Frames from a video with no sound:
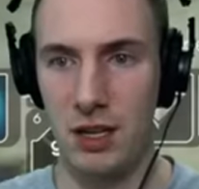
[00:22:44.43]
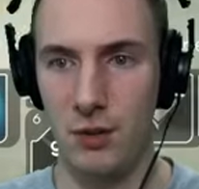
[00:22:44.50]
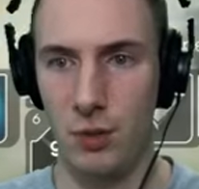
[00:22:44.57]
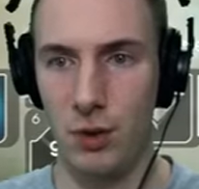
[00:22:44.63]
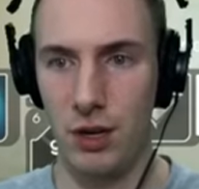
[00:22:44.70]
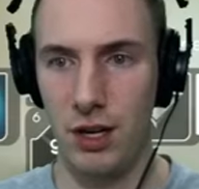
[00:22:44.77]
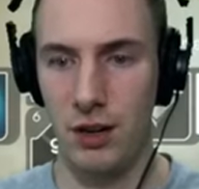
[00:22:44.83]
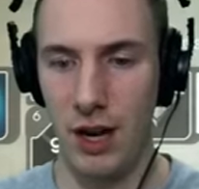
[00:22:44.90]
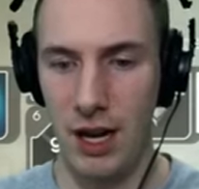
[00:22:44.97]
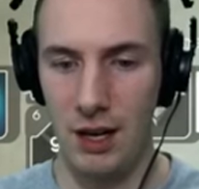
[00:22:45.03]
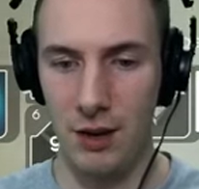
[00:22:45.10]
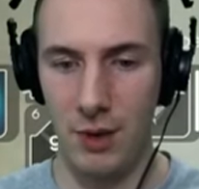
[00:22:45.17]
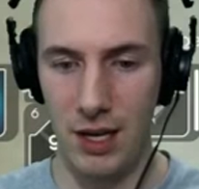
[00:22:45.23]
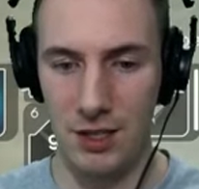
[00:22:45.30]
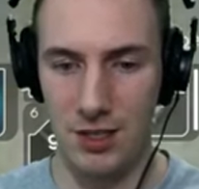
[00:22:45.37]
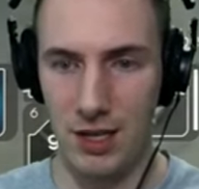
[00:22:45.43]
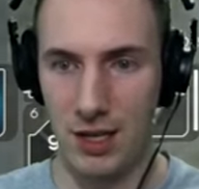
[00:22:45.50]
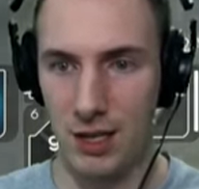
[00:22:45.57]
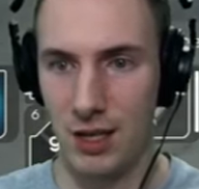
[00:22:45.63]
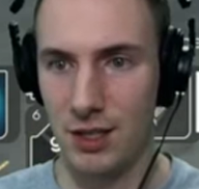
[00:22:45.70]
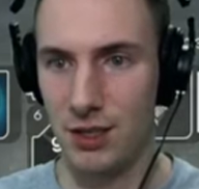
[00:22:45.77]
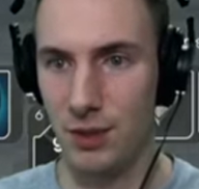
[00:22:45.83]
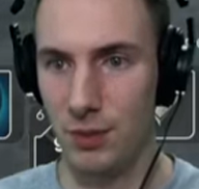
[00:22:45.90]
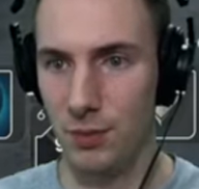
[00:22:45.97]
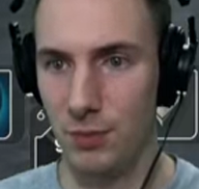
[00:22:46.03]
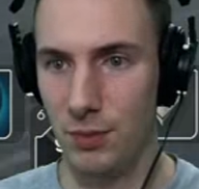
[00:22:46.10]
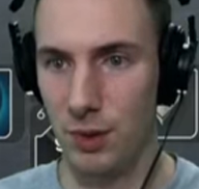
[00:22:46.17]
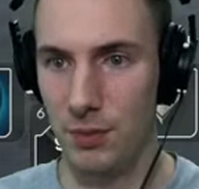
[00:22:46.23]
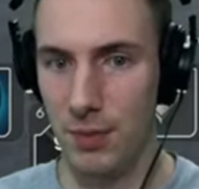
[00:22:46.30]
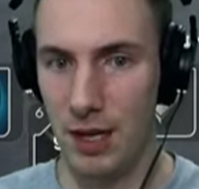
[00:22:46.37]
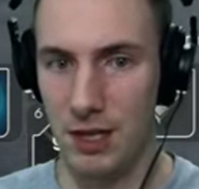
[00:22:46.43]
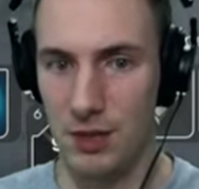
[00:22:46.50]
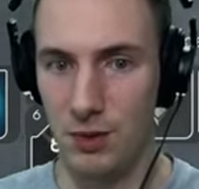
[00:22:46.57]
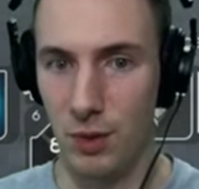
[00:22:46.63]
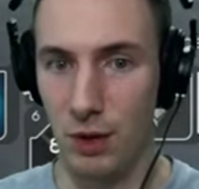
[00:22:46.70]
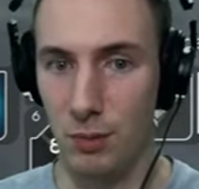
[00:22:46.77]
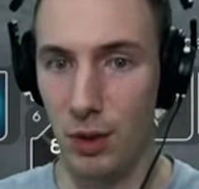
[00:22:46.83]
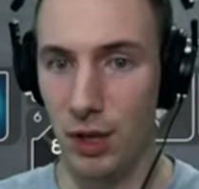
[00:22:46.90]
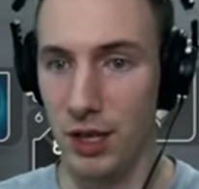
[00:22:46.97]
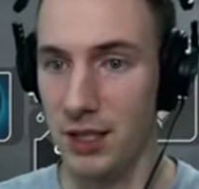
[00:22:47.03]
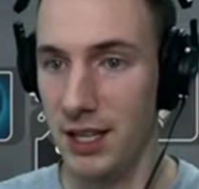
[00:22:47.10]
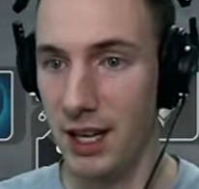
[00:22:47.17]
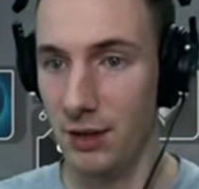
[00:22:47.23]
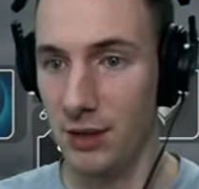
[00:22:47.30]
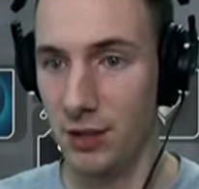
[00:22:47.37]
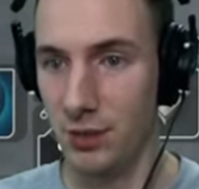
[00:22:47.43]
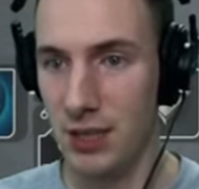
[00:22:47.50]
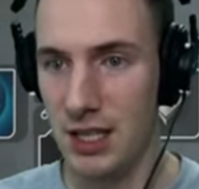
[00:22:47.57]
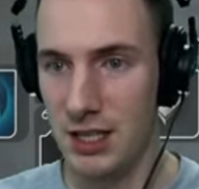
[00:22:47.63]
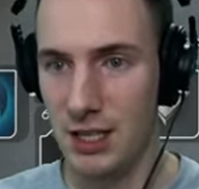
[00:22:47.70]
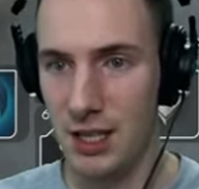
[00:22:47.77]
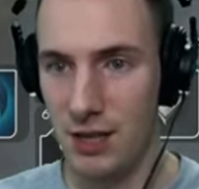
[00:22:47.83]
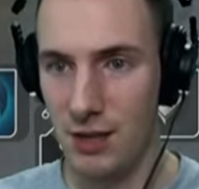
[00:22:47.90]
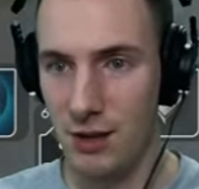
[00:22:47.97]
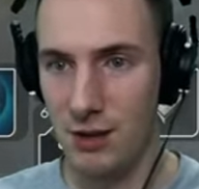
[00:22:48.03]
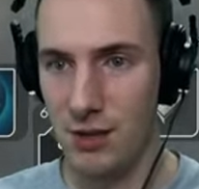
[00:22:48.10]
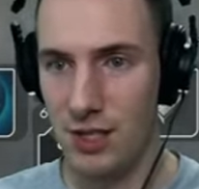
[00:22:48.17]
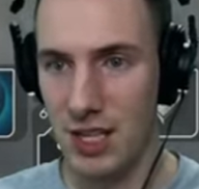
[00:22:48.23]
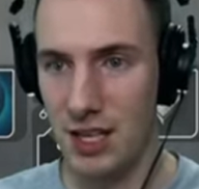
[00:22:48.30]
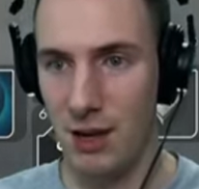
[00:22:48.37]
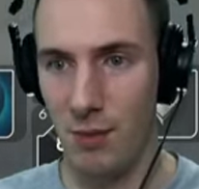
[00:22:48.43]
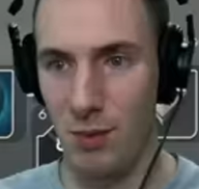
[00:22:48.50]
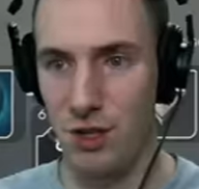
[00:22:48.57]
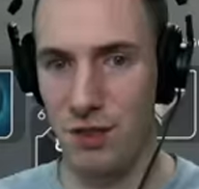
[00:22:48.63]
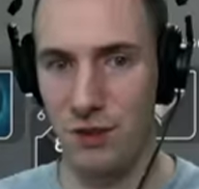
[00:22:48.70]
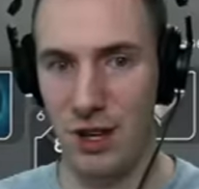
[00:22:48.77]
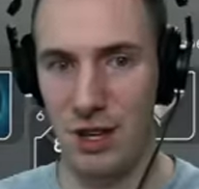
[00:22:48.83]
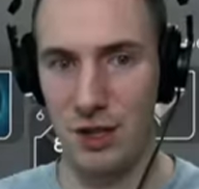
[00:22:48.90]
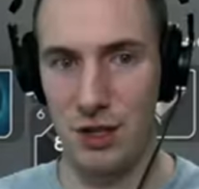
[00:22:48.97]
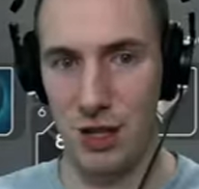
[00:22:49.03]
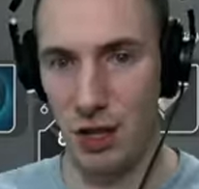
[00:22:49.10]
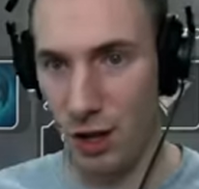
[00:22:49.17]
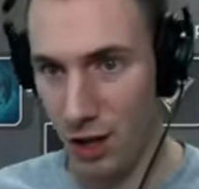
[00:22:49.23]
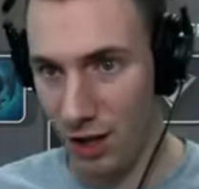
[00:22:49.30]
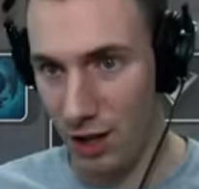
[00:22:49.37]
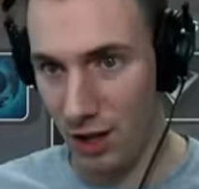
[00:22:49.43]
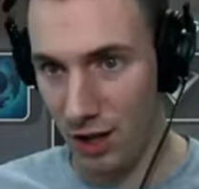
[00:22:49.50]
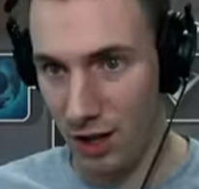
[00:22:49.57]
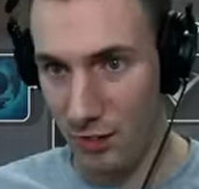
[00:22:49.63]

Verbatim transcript: a ward here anyways, so we might as well put it down. So we didn't use that numbers advantage at all,